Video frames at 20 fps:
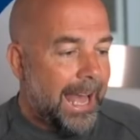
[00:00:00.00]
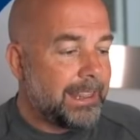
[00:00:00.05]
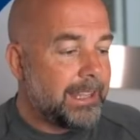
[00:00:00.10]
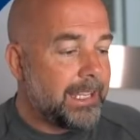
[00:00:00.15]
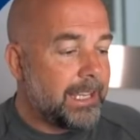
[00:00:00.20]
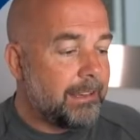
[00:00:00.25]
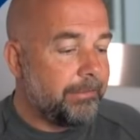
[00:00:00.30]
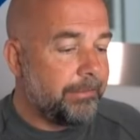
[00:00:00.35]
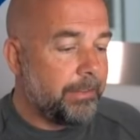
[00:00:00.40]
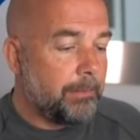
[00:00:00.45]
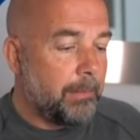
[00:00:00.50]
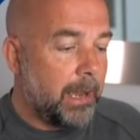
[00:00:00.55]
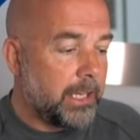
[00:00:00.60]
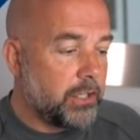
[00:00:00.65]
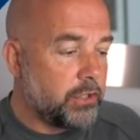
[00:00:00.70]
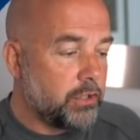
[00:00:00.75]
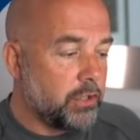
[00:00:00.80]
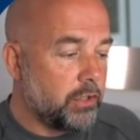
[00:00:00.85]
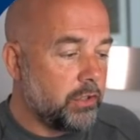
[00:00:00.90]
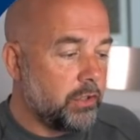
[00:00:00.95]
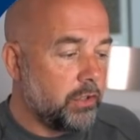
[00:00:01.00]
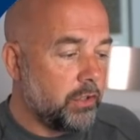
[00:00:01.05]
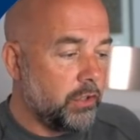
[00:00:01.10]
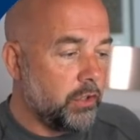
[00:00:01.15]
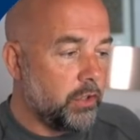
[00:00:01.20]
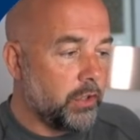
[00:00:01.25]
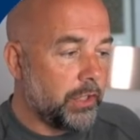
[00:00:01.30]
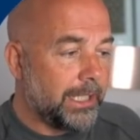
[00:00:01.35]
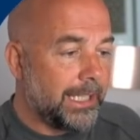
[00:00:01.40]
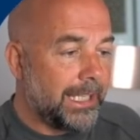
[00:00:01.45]
And the information
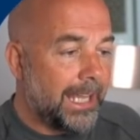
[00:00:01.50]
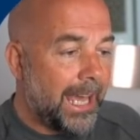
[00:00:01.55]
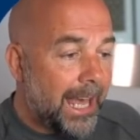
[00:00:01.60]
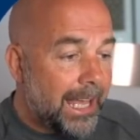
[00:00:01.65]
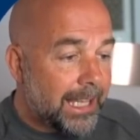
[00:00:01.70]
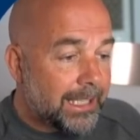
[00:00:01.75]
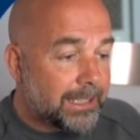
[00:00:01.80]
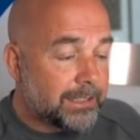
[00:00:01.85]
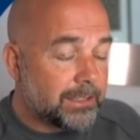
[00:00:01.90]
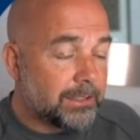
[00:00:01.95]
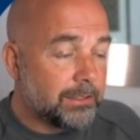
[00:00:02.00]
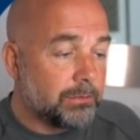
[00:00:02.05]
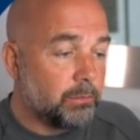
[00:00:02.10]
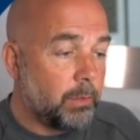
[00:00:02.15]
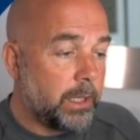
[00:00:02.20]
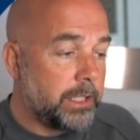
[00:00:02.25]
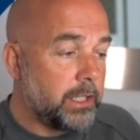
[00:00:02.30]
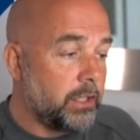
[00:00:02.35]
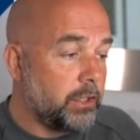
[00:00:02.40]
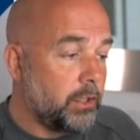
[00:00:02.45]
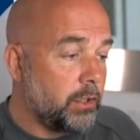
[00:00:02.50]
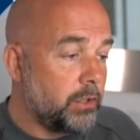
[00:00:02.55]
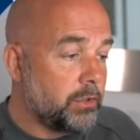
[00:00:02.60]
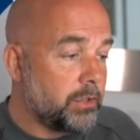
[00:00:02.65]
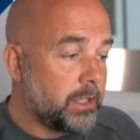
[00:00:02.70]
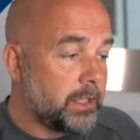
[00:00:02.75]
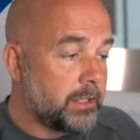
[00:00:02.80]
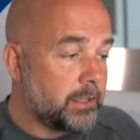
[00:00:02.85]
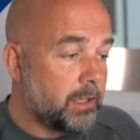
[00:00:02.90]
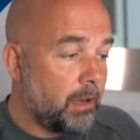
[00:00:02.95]
you get when you use
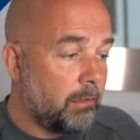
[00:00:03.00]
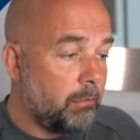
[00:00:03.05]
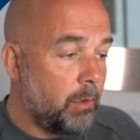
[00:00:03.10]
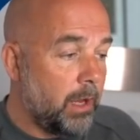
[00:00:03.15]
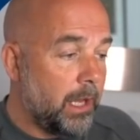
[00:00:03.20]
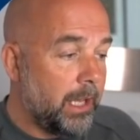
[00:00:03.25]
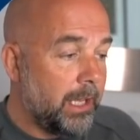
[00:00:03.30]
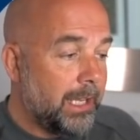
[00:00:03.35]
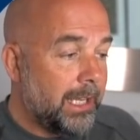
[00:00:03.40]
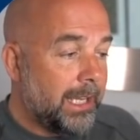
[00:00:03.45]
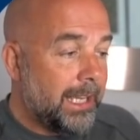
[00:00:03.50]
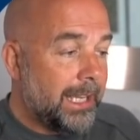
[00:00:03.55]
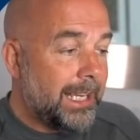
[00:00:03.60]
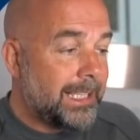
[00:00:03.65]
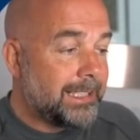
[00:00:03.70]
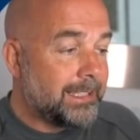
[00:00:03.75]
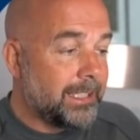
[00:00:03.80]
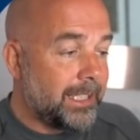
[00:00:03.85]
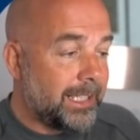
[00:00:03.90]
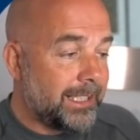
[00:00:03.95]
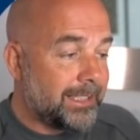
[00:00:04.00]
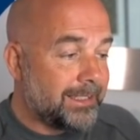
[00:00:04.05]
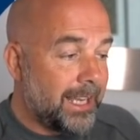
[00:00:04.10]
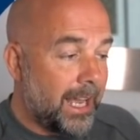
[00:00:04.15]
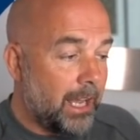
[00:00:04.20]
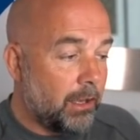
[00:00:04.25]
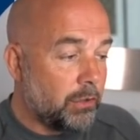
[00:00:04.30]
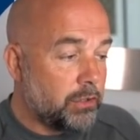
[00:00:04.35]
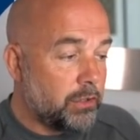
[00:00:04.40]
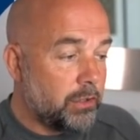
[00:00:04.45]
this software is that it
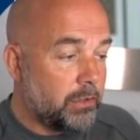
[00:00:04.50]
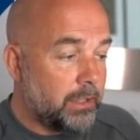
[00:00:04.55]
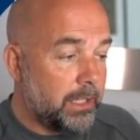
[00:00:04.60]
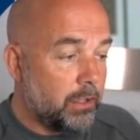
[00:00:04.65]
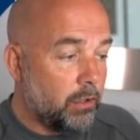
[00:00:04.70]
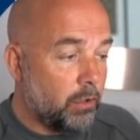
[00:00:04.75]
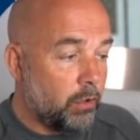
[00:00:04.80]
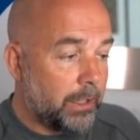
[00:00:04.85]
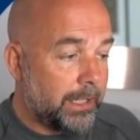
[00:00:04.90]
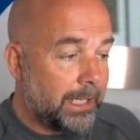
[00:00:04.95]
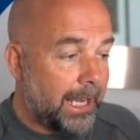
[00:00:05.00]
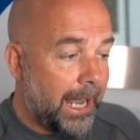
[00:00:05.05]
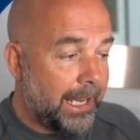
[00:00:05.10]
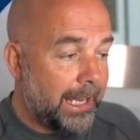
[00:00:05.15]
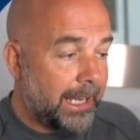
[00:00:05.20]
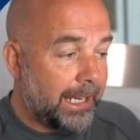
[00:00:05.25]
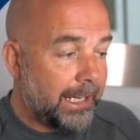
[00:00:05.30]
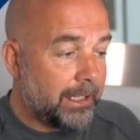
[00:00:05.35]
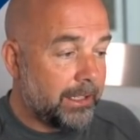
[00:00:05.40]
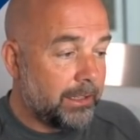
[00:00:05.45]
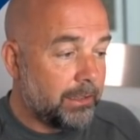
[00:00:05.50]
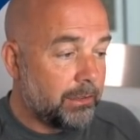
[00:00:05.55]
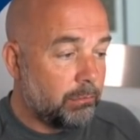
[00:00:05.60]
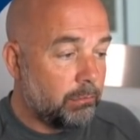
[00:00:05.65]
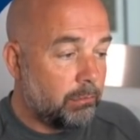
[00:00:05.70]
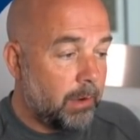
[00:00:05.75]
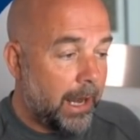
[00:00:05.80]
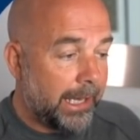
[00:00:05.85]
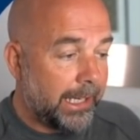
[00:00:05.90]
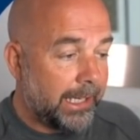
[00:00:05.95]
tells you the organic
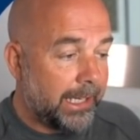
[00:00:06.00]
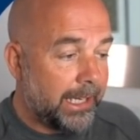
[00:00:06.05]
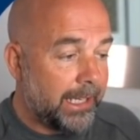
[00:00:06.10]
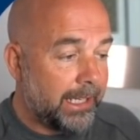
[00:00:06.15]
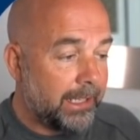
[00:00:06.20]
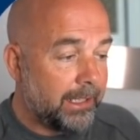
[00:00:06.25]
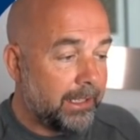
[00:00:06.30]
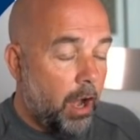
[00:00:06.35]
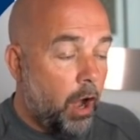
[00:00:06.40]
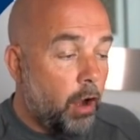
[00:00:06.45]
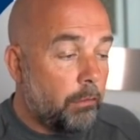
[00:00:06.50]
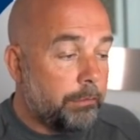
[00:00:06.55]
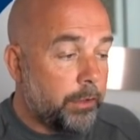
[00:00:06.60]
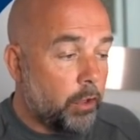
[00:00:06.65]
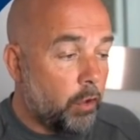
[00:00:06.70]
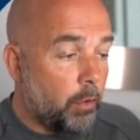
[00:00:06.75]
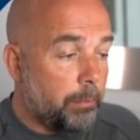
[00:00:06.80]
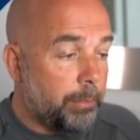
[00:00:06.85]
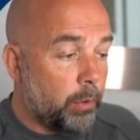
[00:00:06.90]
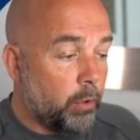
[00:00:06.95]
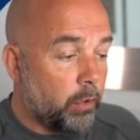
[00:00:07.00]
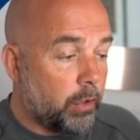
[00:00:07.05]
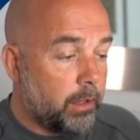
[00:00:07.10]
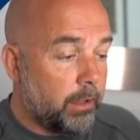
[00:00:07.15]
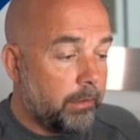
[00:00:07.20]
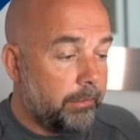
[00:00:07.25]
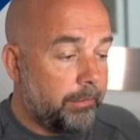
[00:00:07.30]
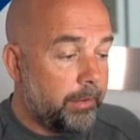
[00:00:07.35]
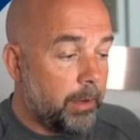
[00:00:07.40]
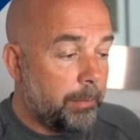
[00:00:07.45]
ranking of your book
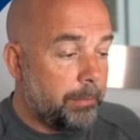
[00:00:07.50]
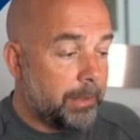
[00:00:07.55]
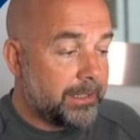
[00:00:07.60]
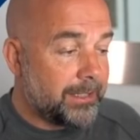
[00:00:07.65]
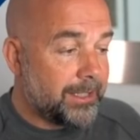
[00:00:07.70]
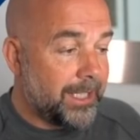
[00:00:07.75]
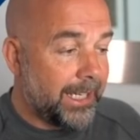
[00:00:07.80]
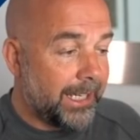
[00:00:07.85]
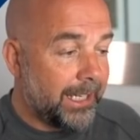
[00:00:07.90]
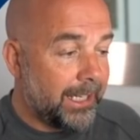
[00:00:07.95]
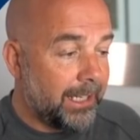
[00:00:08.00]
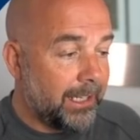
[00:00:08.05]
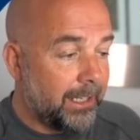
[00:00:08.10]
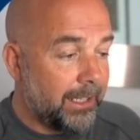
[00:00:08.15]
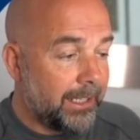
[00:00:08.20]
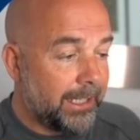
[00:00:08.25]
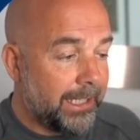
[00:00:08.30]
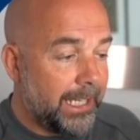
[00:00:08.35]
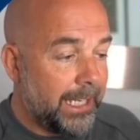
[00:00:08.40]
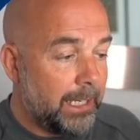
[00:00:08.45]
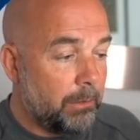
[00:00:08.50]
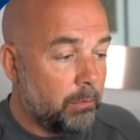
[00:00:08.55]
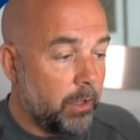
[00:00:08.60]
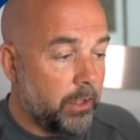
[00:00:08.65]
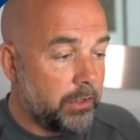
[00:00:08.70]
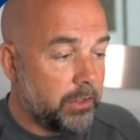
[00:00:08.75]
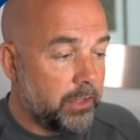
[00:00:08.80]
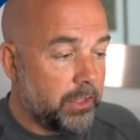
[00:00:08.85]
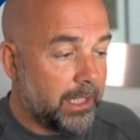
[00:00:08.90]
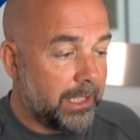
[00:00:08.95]
for a particular
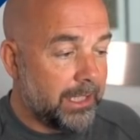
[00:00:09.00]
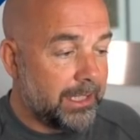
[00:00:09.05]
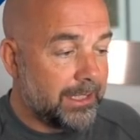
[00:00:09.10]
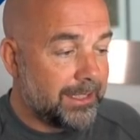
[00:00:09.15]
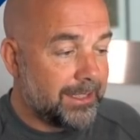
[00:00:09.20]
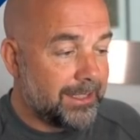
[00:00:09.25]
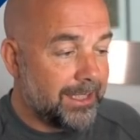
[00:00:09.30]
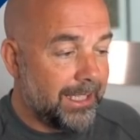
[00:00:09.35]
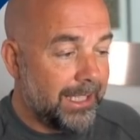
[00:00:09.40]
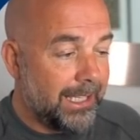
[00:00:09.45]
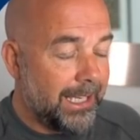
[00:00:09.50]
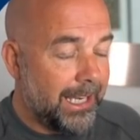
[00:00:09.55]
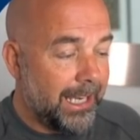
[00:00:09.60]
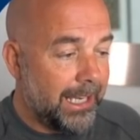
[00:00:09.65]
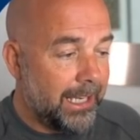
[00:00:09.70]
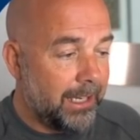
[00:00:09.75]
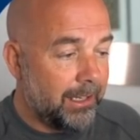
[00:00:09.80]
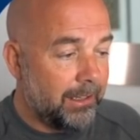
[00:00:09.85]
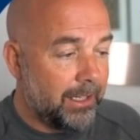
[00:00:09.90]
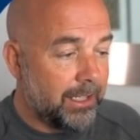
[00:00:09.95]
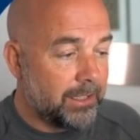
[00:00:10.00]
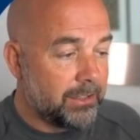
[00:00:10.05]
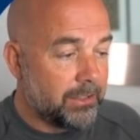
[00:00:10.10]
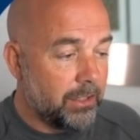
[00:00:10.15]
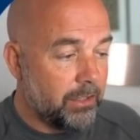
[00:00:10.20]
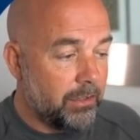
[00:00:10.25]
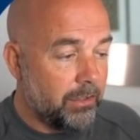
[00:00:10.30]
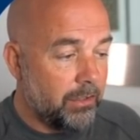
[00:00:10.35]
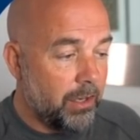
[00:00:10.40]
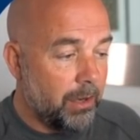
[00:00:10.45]
keyword. And you can see here it's
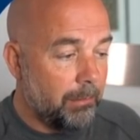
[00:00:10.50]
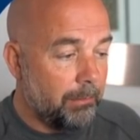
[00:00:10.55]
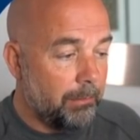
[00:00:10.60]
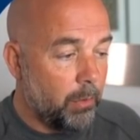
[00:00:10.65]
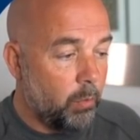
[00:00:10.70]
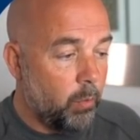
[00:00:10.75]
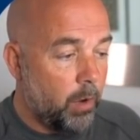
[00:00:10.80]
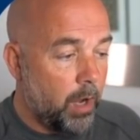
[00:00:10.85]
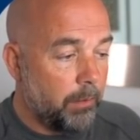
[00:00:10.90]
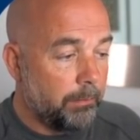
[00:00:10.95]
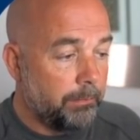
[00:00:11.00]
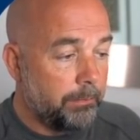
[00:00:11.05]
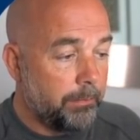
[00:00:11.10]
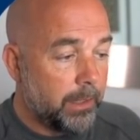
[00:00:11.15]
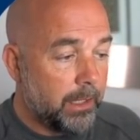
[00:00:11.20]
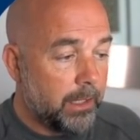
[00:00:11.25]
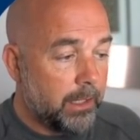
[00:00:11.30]
at number one.